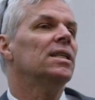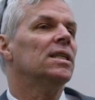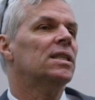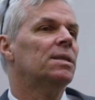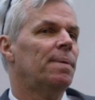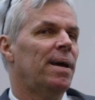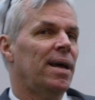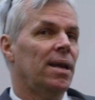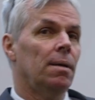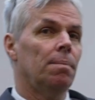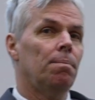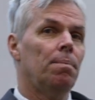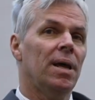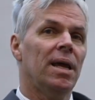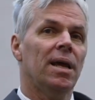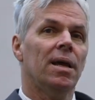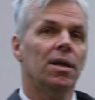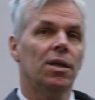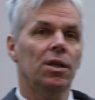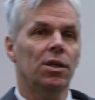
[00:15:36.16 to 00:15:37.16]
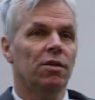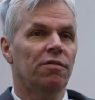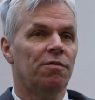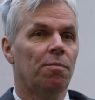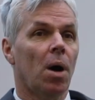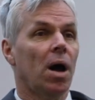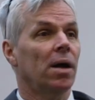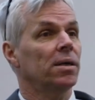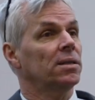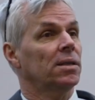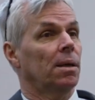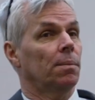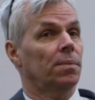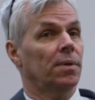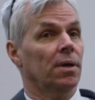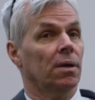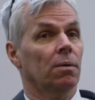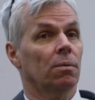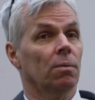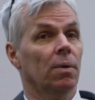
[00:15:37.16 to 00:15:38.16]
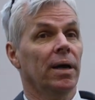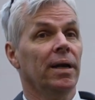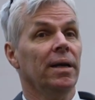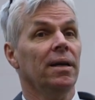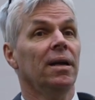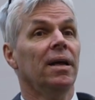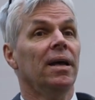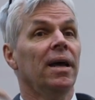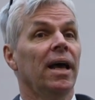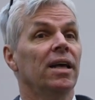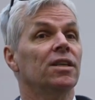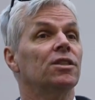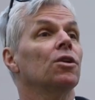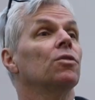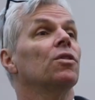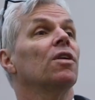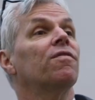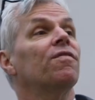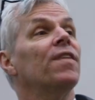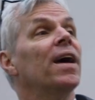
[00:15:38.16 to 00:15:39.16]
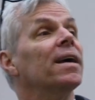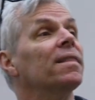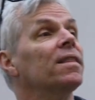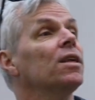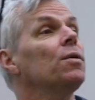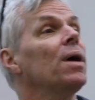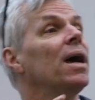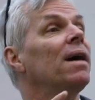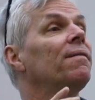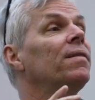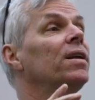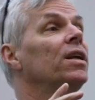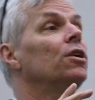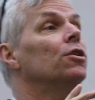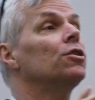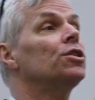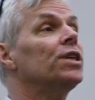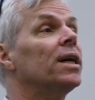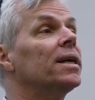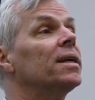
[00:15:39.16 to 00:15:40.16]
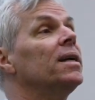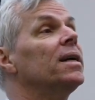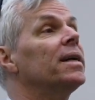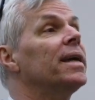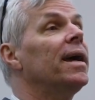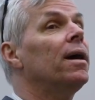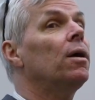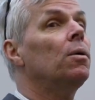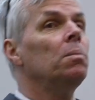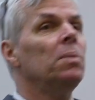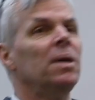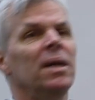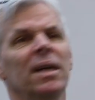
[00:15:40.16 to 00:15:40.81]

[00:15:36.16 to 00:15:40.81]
to spend. Ping, you've bought something, right? And so the fact that you have it in your checking account,